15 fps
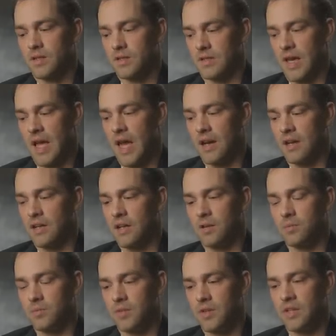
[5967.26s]
because they had it in
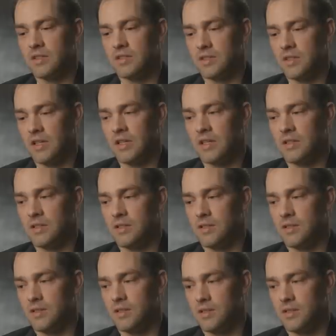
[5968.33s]
them. They just needed
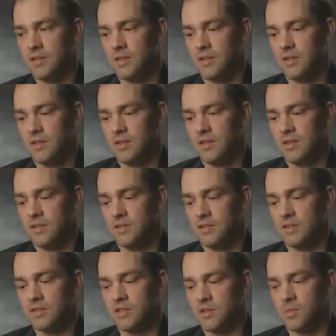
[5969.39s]

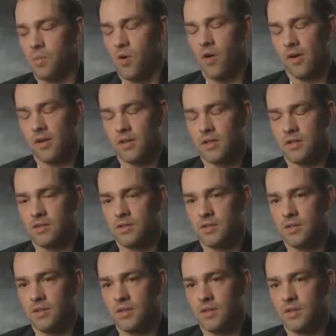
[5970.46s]
just a spark
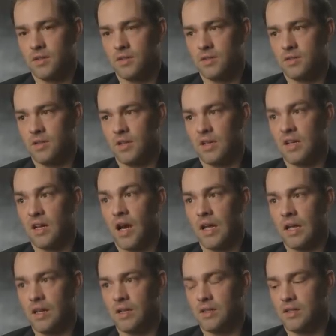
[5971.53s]
to
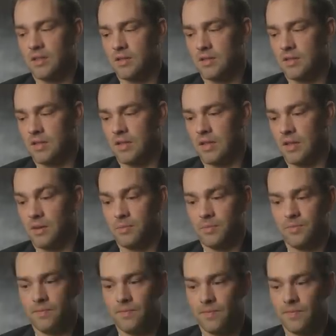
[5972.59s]
ignite, to get
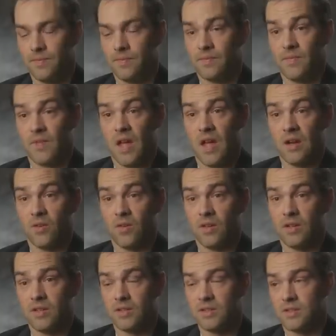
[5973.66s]
them
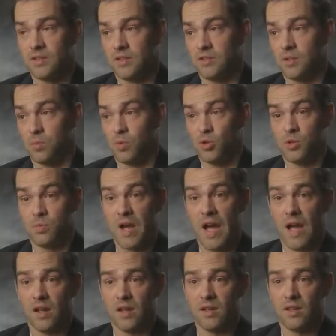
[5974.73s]
angry, to push
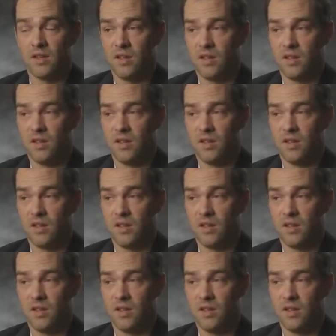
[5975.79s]
back.